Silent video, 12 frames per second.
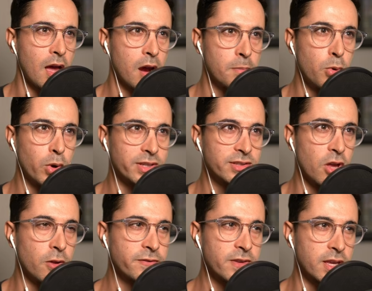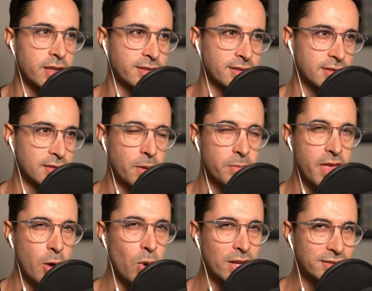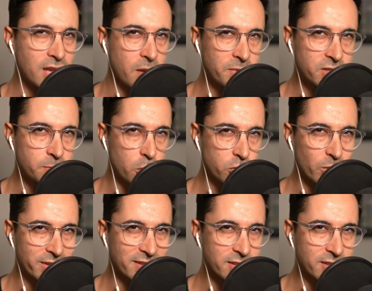Zeuss. Remember that one time he spoke to us in